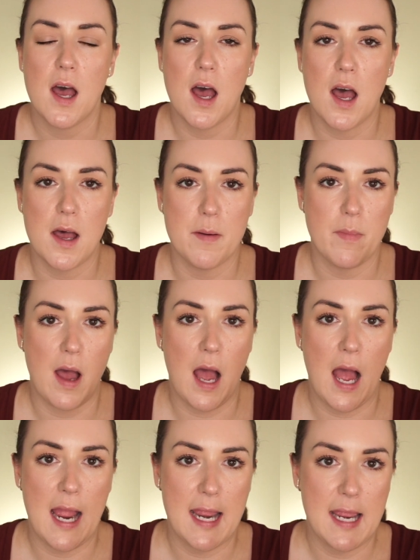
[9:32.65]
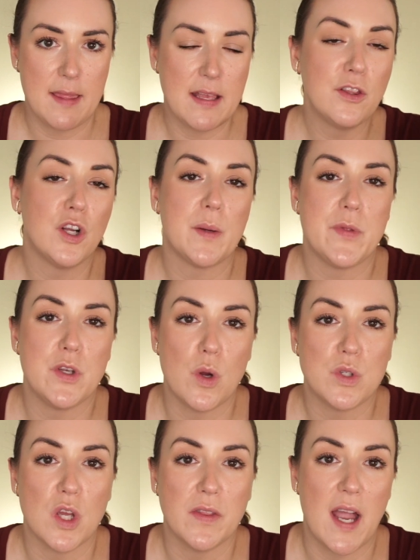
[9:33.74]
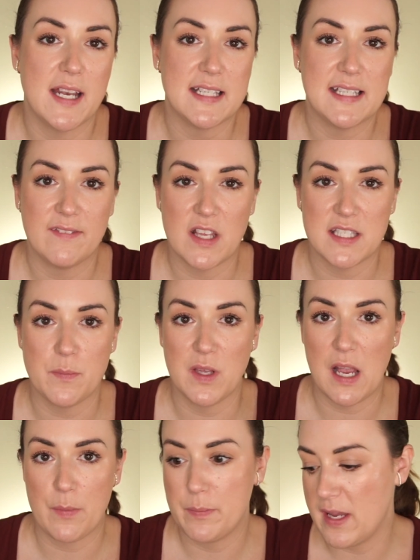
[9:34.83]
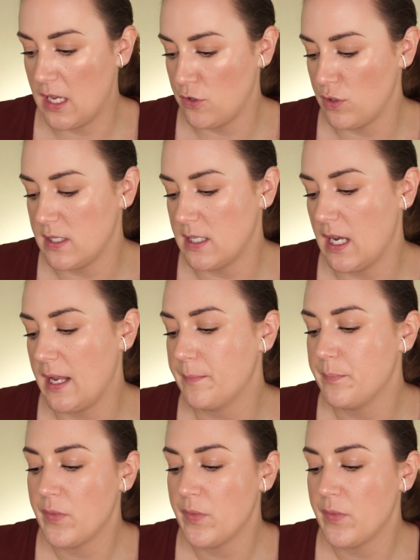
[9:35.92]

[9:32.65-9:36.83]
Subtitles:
I then look up the notes online and see if that's something I would be interested in.